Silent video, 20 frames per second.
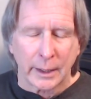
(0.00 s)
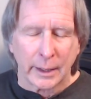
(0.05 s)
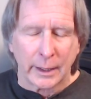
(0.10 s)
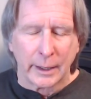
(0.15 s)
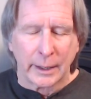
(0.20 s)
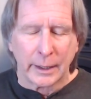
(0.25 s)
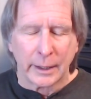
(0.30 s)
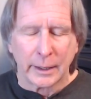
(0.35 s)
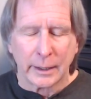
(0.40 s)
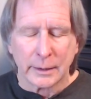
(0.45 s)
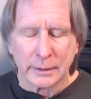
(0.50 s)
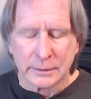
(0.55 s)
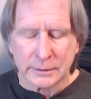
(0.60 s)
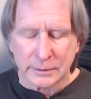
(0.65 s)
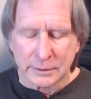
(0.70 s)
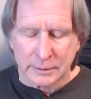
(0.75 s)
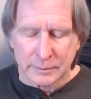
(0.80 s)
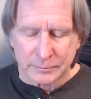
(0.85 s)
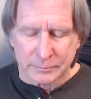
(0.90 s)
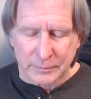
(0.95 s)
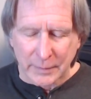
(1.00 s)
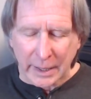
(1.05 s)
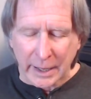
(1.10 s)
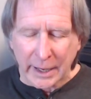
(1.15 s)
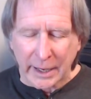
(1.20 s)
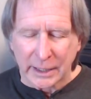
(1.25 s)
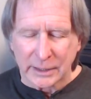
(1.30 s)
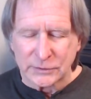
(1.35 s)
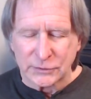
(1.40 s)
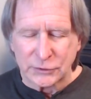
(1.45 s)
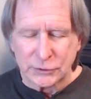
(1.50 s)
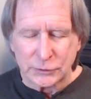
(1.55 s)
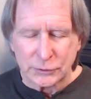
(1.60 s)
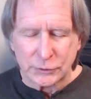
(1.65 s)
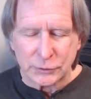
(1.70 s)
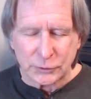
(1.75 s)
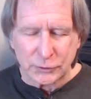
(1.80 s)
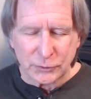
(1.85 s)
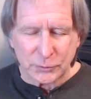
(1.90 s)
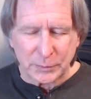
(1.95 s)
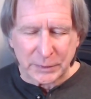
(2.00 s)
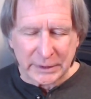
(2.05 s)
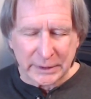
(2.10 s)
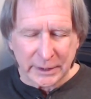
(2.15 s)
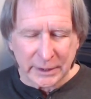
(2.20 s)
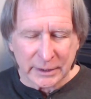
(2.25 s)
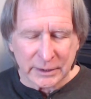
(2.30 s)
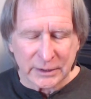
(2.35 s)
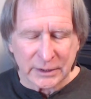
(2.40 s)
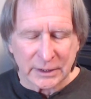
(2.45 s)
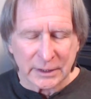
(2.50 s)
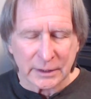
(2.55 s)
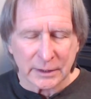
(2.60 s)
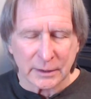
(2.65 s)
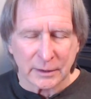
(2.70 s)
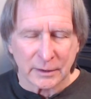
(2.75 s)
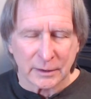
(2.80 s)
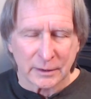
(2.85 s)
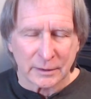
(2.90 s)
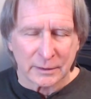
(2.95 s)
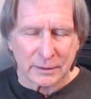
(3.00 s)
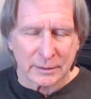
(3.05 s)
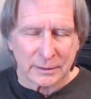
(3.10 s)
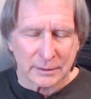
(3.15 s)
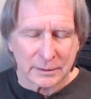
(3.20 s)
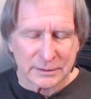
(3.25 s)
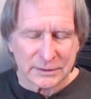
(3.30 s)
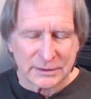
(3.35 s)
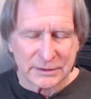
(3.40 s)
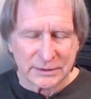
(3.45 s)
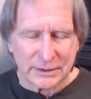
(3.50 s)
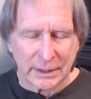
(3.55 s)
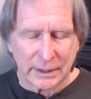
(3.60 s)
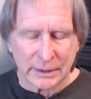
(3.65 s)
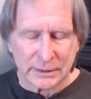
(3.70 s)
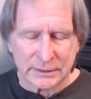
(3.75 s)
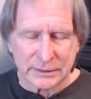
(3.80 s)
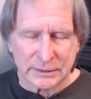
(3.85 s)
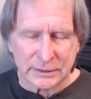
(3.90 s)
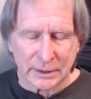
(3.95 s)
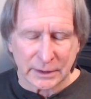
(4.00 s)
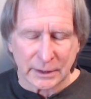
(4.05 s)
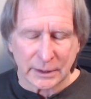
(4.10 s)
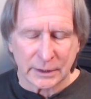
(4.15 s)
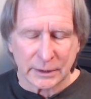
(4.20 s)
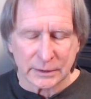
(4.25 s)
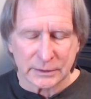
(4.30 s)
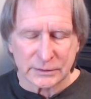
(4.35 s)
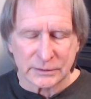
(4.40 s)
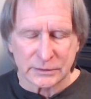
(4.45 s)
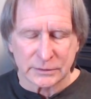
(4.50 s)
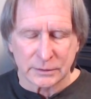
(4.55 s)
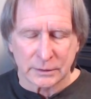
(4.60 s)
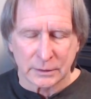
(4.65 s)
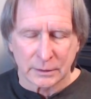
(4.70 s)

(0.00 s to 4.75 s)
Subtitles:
And as you do, begin to sense its